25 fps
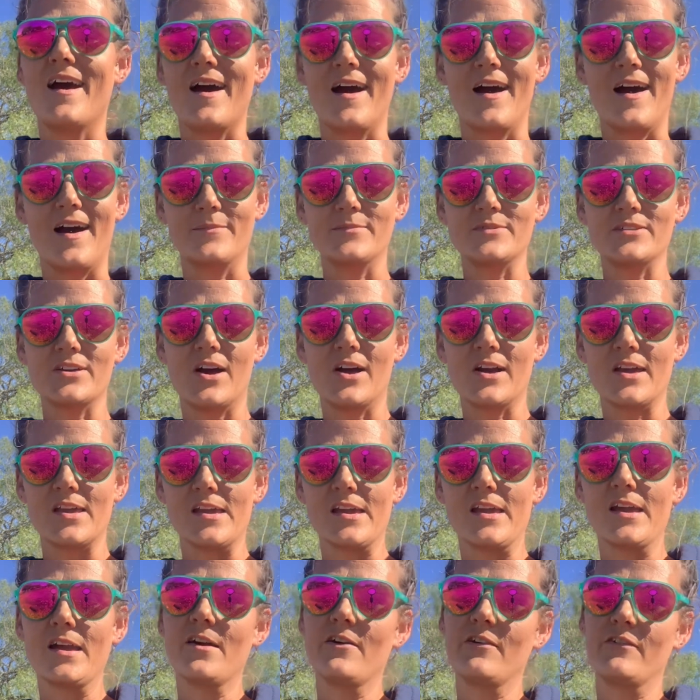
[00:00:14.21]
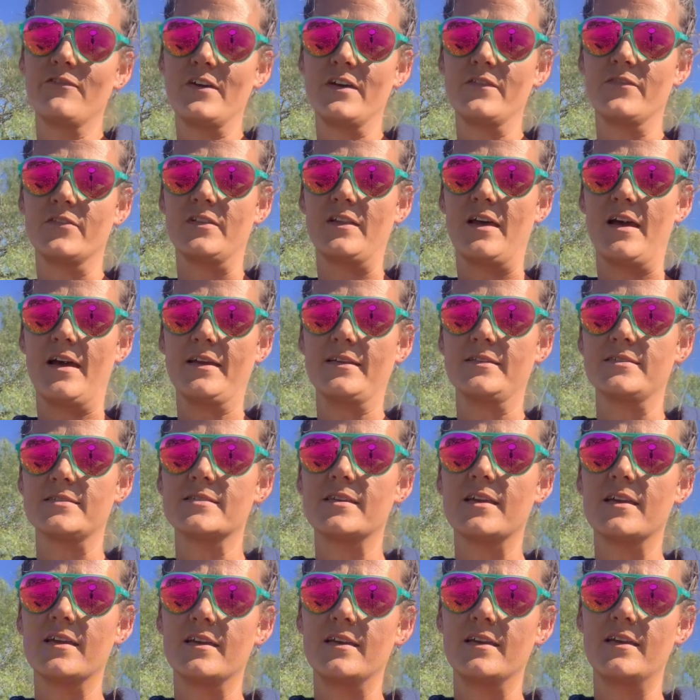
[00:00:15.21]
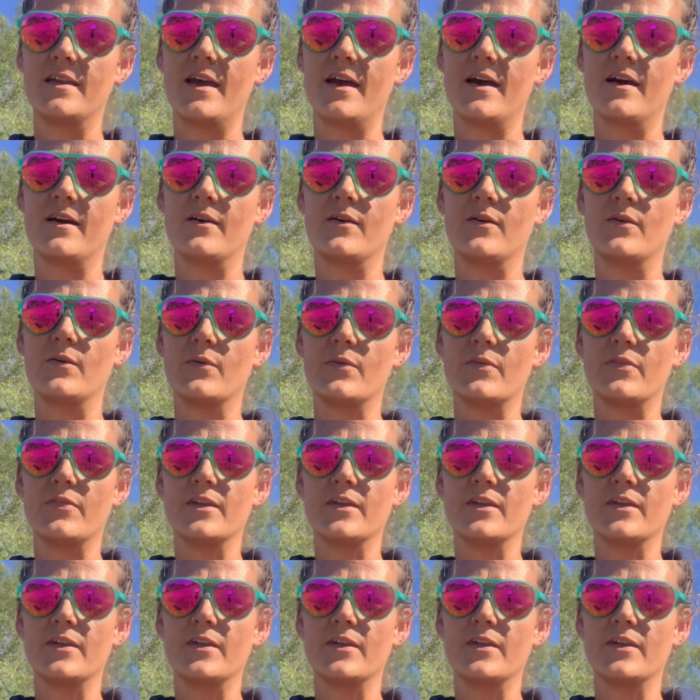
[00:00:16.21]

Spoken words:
I'm talking fever lines. Now,